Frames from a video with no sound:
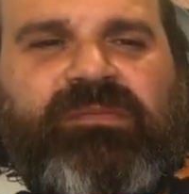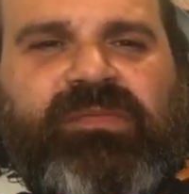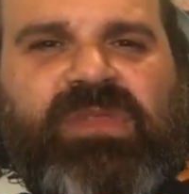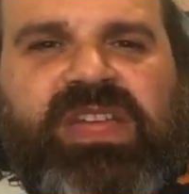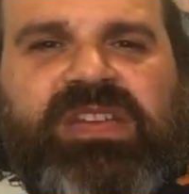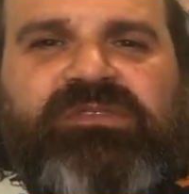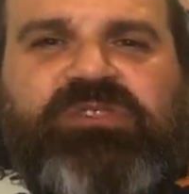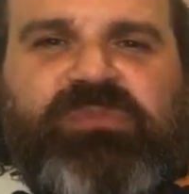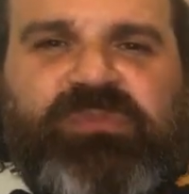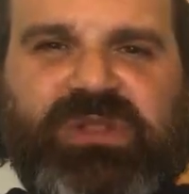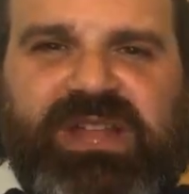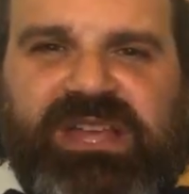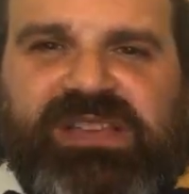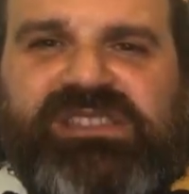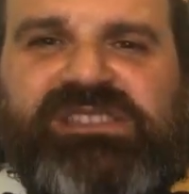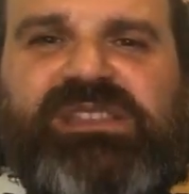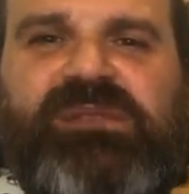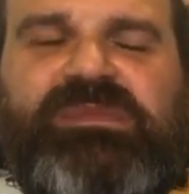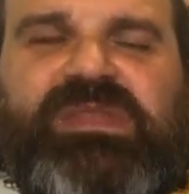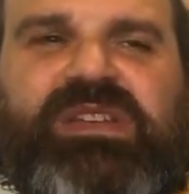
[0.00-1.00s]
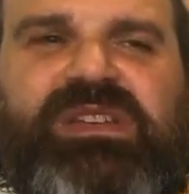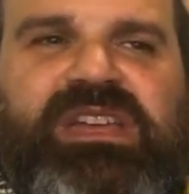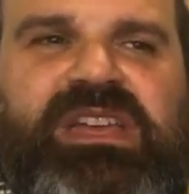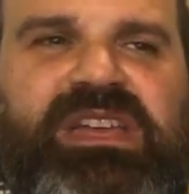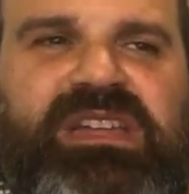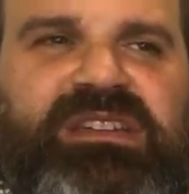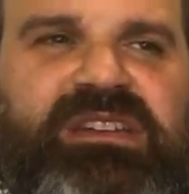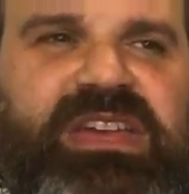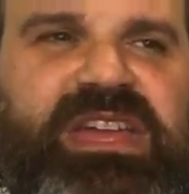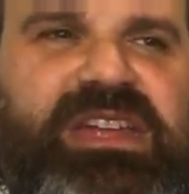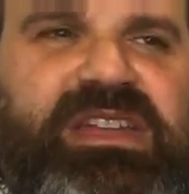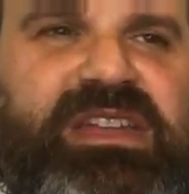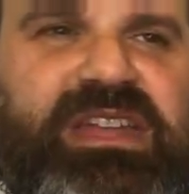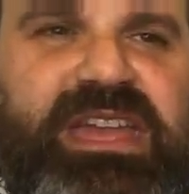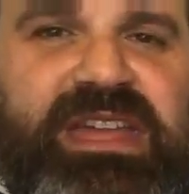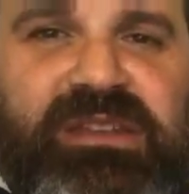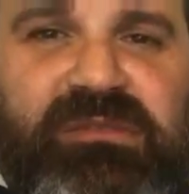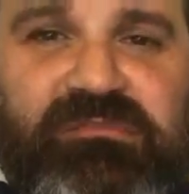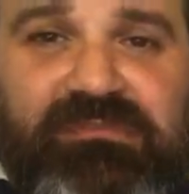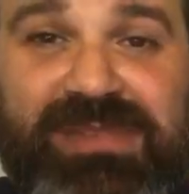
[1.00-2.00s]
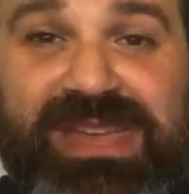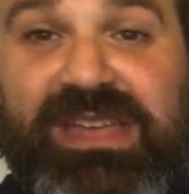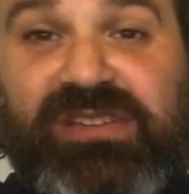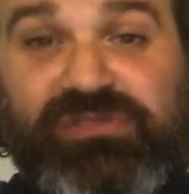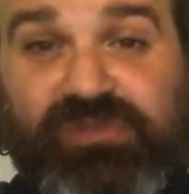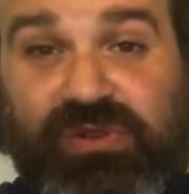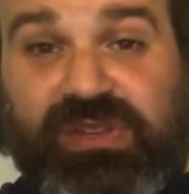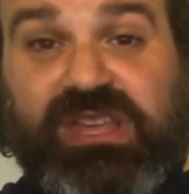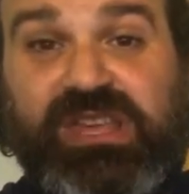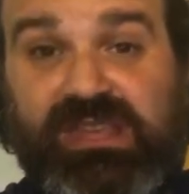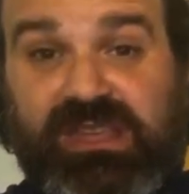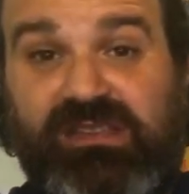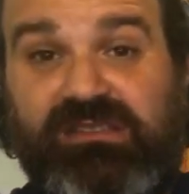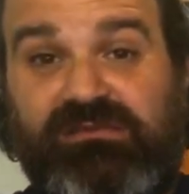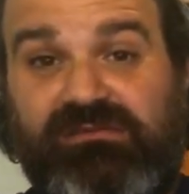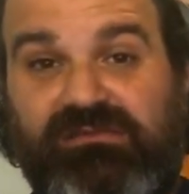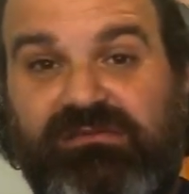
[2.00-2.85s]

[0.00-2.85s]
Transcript: if you're playing something in a in a, in a major key,